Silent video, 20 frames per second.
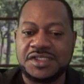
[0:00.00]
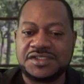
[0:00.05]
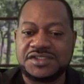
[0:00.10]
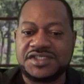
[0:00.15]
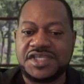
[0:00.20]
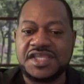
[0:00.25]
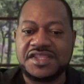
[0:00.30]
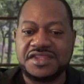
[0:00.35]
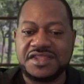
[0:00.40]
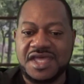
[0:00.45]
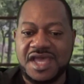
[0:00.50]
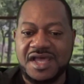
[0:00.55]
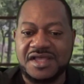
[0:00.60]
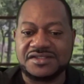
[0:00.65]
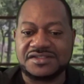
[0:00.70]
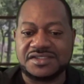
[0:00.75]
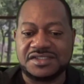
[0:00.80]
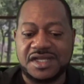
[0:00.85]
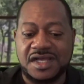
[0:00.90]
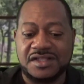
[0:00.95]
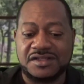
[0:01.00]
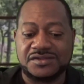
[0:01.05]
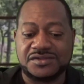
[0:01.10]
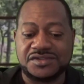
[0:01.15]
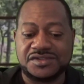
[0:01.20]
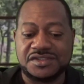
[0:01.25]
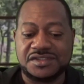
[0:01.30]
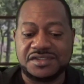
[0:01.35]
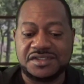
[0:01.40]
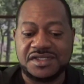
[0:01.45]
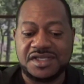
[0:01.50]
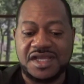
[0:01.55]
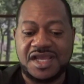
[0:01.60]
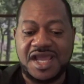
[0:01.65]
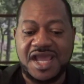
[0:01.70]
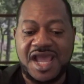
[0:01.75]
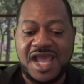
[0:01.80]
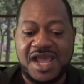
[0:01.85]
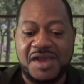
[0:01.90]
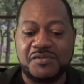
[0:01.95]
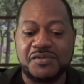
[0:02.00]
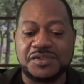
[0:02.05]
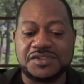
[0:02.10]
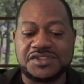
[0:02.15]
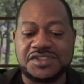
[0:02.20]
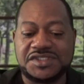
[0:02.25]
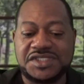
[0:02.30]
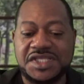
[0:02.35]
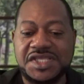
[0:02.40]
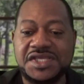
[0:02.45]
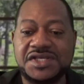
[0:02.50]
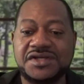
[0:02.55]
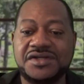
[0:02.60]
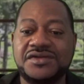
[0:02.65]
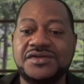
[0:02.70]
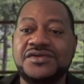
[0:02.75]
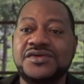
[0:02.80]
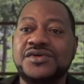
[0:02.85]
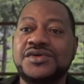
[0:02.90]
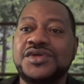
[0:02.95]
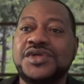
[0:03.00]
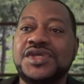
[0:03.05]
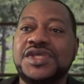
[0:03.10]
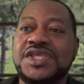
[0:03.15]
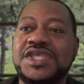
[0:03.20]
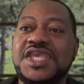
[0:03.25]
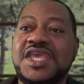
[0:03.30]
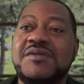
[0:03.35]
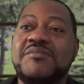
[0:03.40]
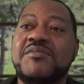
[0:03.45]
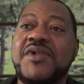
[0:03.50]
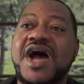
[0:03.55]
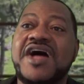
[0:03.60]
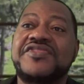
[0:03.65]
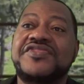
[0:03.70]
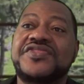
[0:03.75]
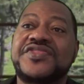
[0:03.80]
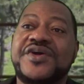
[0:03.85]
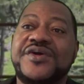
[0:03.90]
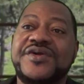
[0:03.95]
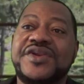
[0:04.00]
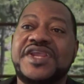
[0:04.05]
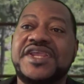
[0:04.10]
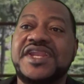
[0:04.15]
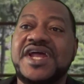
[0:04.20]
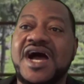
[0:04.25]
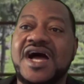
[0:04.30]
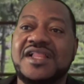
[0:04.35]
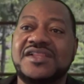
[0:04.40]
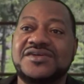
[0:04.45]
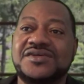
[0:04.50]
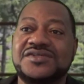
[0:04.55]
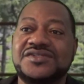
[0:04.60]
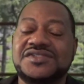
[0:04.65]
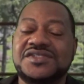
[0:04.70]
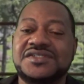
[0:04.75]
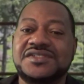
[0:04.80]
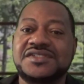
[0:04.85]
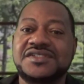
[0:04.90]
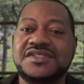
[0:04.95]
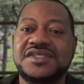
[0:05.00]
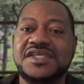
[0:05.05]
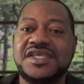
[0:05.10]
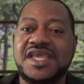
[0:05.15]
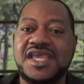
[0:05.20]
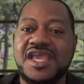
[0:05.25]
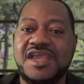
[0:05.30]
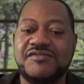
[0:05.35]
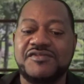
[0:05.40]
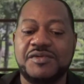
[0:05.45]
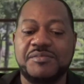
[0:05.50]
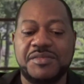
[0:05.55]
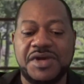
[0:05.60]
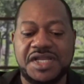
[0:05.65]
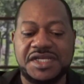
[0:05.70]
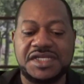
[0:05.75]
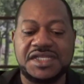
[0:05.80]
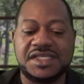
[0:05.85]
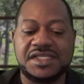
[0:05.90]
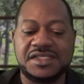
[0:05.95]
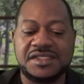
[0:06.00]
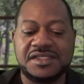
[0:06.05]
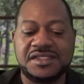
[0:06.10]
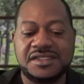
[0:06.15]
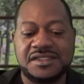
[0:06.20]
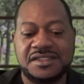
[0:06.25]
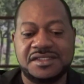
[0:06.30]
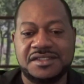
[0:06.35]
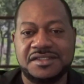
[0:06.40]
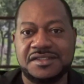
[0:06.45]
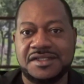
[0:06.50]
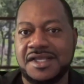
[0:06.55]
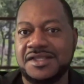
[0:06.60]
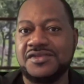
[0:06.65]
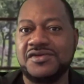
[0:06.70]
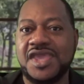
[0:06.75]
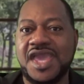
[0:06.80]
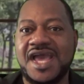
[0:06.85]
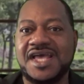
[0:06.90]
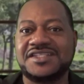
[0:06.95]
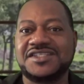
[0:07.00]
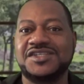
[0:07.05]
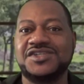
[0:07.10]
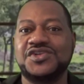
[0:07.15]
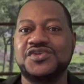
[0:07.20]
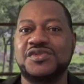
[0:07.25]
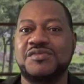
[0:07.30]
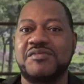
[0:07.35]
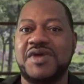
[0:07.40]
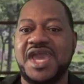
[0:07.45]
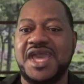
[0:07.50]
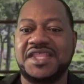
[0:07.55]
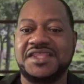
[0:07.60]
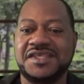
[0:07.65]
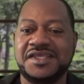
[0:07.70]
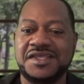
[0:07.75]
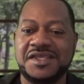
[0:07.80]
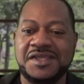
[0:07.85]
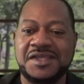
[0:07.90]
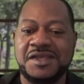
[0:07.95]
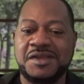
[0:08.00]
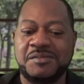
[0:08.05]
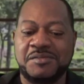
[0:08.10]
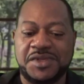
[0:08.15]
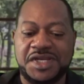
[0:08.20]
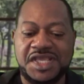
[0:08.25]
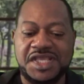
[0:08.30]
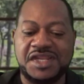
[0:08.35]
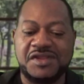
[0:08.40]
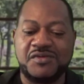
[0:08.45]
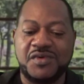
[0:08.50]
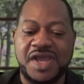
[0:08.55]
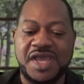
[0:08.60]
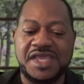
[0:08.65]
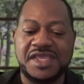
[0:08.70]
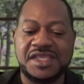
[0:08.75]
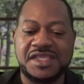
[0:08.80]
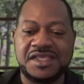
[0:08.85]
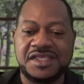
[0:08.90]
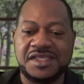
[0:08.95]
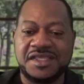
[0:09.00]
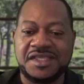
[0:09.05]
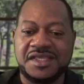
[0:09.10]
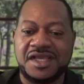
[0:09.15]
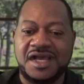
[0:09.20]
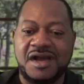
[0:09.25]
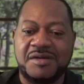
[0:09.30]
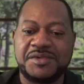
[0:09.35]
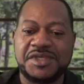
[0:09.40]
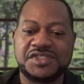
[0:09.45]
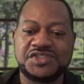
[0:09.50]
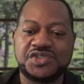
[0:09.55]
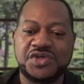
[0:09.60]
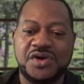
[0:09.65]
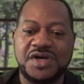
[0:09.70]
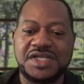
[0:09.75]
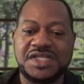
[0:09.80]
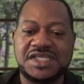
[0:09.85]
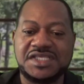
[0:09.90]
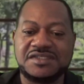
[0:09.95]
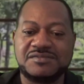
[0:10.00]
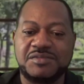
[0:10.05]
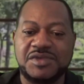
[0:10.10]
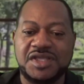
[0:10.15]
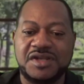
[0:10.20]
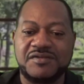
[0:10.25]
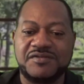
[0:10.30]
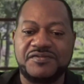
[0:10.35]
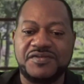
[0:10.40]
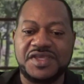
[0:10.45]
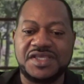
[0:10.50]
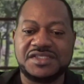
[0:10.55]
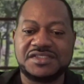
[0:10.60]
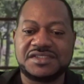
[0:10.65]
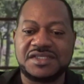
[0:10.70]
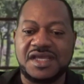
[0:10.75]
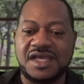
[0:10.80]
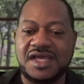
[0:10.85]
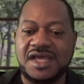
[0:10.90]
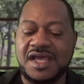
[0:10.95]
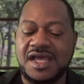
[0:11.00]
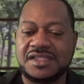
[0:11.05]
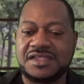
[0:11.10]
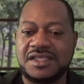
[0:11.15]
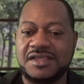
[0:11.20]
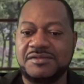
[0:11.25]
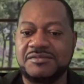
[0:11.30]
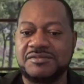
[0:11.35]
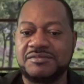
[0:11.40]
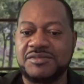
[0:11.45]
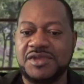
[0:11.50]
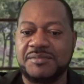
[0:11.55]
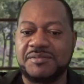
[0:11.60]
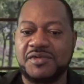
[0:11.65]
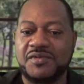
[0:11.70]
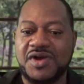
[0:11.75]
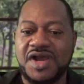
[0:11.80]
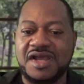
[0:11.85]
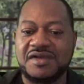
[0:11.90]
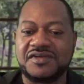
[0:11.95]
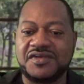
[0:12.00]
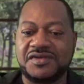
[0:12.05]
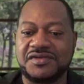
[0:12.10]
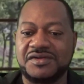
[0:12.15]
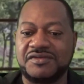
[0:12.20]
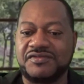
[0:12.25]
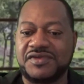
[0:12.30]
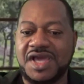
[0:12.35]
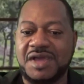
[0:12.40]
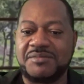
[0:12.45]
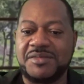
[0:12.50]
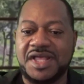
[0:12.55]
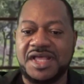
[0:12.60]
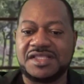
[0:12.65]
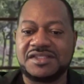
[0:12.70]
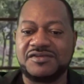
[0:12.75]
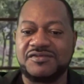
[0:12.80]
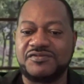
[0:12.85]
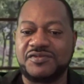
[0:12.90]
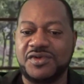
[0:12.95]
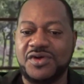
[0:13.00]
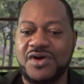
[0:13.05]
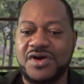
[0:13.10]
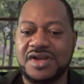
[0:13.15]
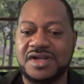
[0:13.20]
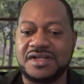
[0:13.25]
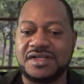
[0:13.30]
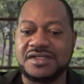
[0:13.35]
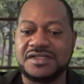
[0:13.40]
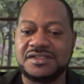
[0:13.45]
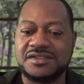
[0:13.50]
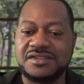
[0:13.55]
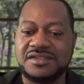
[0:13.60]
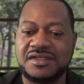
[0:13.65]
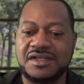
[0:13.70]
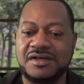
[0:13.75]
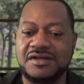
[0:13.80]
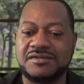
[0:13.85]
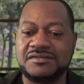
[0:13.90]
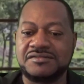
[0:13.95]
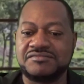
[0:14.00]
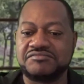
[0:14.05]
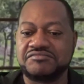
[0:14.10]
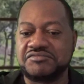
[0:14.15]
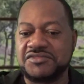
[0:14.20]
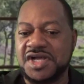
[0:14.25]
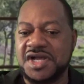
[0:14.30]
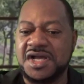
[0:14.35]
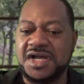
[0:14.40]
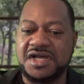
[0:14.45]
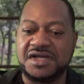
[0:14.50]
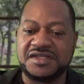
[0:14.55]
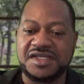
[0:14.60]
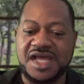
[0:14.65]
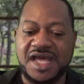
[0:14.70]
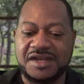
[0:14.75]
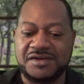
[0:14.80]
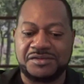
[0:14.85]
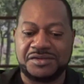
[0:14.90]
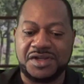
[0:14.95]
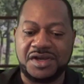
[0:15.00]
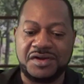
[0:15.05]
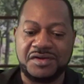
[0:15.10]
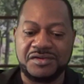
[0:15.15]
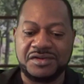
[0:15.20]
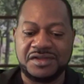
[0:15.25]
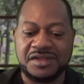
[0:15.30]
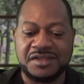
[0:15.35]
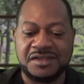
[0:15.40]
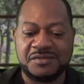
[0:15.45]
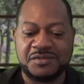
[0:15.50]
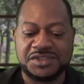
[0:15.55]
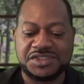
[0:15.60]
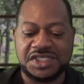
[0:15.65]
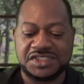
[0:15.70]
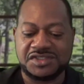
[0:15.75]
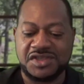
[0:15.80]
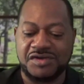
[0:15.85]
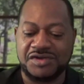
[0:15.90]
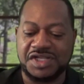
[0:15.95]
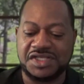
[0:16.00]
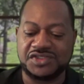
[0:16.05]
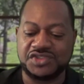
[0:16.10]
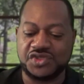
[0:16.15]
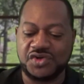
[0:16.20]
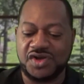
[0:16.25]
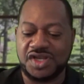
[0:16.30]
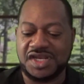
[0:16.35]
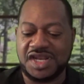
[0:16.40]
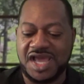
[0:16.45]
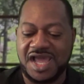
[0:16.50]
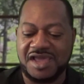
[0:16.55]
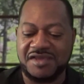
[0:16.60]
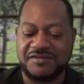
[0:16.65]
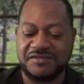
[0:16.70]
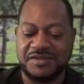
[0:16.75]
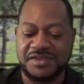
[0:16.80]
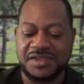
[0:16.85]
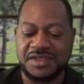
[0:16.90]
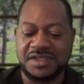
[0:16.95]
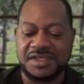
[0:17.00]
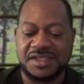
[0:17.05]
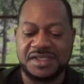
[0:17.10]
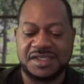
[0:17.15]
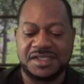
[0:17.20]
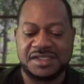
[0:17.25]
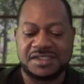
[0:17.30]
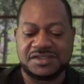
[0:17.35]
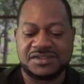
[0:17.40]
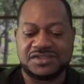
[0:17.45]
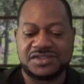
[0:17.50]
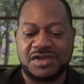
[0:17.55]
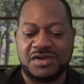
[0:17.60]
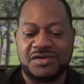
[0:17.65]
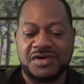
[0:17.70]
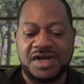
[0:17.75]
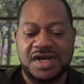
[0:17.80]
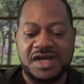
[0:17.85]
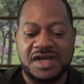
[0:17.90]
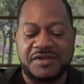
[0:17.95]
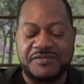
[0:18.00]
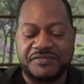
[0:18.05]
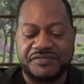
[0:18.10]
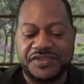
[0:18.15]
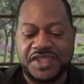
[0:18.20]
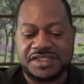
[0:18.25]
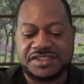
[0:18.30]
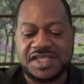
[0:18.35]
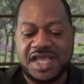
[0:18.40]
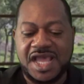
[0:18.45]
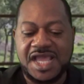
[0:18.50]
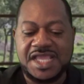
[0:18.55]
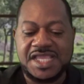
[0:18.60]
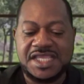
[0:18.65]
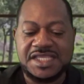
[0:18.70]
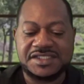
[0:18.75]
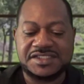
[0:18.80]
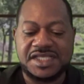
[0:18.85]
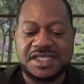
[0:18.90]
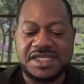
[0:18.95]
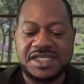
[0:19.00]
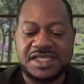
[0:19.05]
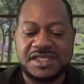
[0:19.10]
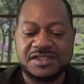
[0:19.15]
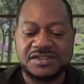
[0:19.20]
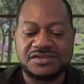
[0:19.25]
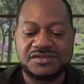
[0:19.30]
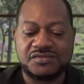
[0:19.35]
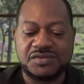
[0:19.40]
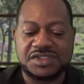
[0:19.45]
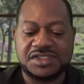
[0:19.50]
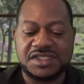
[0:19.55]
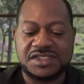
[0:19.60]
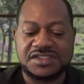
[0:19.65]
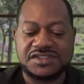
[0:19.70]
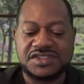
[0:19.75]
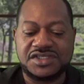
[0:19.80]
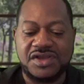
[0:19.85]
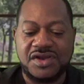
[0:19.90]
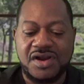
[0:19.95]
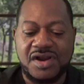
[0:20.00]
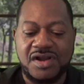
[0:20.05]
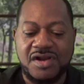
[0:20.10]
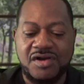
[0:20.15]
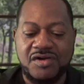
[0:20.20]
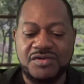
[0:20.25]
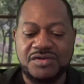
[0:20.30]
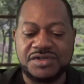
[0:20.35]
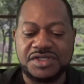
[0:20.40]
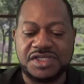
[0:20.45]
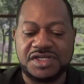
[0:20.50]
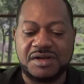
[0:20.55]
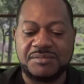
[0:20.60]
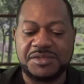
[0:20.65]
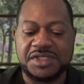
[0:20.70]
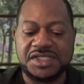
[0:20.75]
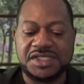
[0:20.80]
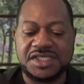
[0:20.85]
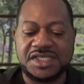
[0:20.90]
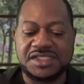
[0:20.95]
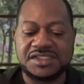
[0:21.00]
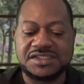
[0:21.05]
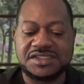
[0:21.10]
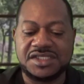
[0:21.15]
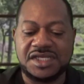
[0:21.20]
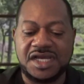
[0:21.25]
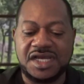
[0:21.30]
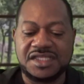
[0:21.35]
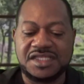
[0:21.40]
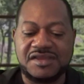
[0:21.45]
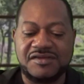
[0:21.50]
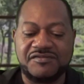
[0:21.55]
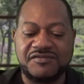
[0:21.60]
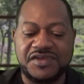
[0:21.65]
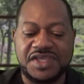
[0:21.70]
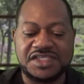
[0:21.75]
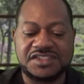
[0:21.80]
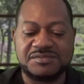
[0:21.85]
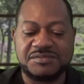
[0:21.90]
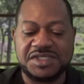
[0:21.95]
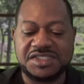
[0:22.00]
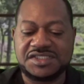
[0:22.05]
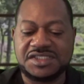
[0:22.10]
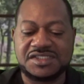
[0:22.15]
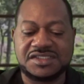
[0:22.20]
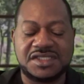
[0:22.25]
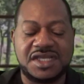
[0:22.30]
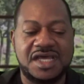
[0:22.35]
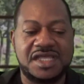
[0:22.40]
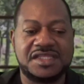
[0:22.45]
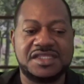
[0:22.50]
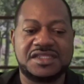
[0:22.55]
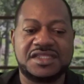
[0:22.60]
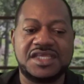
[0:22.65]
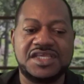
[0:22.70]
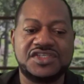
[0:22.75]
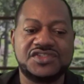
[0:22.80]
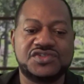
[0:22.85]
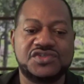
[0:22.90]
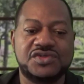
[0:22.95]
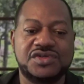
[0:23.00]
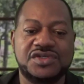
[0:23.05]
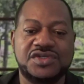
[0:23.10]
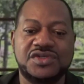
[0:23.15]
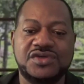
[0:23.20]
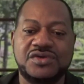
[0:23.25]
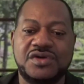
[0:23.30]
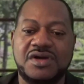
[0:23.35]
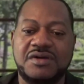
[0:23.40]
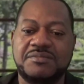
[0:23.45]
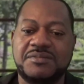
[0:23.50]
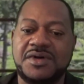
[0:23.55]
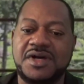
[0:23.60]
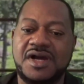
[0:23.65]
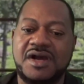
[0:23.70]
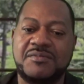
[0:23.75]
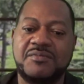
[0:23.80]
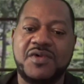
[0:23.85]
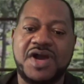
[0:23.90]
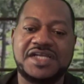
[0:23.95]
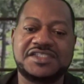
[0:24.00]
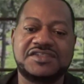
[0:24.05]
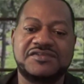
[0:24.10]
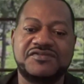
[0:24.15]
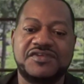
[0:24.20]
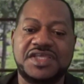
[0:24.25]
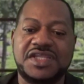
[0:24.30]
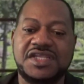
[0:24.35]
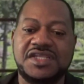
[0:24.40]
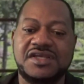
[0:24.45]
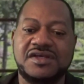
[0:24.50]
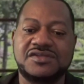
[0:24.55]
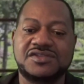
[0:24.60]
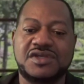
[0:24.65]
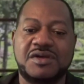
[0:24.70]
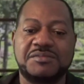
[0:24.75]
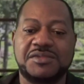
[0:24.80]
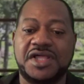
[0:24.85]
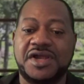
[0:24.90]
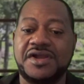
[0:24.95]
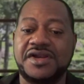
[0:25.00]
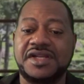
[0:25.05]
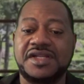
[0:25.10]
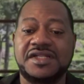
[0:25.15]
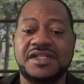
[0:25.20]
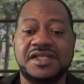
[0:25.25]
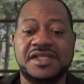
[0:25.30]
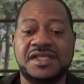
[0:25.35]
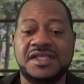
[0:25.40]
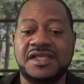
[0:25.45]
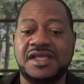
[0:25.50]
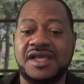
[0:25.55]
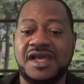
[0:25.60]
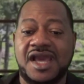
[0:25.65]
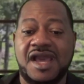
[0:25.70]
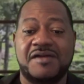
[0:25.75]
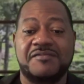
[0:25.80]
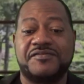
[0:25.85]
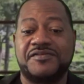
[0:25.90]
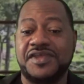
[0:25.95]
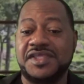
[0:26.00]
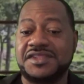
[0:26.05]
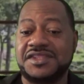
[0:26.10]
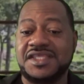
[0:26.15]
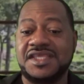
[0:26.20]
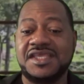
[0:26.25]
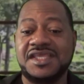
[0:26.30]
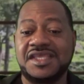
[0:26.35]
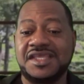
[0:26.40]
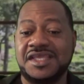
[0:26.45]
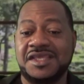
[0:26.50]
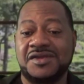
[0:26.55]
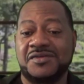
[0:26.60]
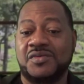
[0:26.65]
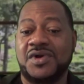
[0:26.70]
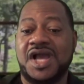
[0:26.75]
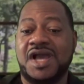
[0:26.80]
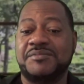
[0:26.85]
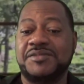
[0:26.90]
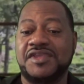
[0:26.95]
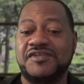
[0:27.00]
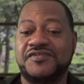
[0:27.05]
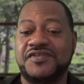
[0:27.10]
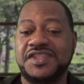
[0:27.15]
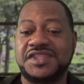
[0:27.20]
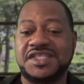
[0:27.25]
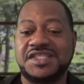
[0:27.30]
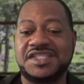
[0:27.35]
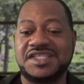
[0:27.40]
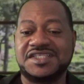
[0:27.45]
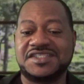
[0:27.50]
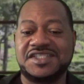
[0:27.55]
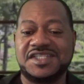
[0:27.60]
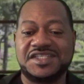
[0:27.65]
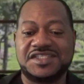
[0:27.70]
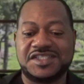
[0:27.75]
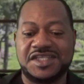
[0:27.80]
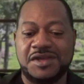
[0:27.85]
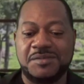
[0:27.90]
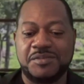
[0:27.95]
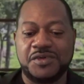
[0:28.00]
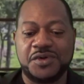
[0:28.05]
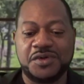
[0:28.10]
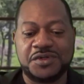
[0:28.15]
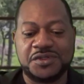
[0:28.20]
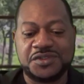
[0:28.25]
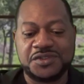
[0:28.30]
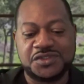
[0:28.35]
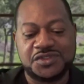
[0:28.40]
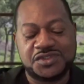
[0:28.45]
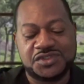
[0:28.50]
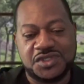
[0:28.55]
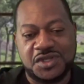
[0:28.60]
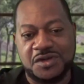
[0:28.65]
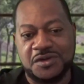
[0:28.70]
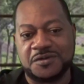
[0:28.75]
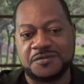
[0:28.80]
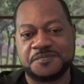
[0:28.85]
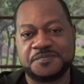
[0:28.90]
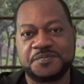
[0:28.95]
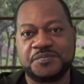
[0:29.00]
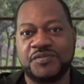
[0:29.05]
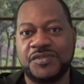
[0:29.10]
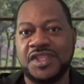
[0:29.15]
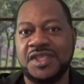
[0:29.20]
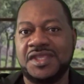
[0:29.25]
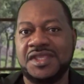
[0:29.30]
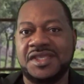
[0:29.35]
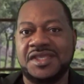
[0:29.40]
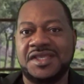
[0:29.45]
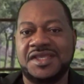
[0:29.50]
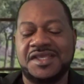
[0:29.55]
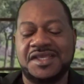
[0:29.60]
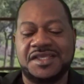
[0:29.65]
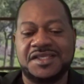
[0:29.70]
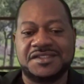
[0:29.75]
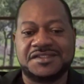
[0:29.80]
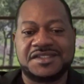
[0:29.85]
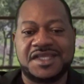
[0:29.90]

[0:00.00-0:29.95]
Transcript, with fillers: ten thousand dollars. I will still get by thirty dollars every Monday. Now you guys can do the math. But anyway, I'm gonna enjoy these benefits. Uh, I think me and my wife gonna fly back to Florida. You know, uh, I don't know. We're just gonna enjoy life. So uh, that's how easy it is with this C R O. And I'm gonna look into other investments. There's other things you can do. I'm, I'm watching videos, I'm learning. I'm fifty, well, I'll be fifty this December. So it's